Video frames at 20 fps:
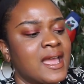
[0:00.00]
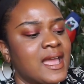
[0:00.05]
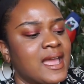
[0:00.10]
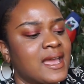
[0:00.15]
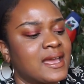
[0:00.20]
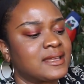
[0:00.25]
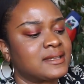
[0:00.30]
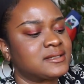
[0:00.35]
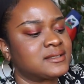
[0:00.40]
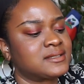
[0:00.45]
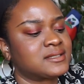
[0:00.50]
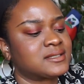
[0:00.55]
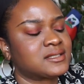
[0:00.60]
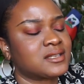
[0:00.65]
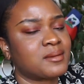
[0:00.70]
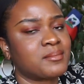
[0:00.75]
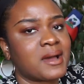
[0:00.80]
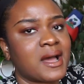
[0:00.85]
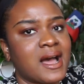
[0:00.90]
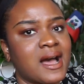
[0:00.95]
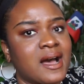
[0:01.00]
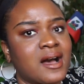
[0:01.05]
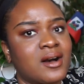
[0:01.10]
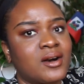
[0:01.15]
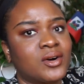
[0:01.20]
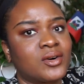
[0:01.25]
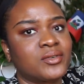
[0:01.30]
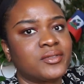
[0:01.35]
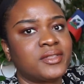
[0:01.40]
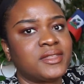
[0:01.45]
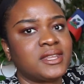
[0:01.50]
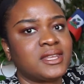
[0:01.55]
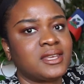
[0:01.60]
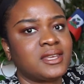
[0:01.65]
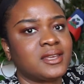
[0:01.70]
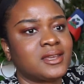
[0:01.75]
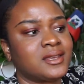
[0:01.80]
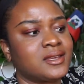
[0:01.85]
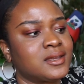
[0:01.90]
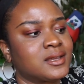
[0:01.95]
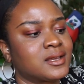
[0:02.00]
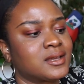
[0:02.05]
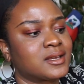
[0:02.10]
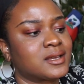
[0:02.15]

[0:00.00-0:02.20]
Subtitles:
and somehow the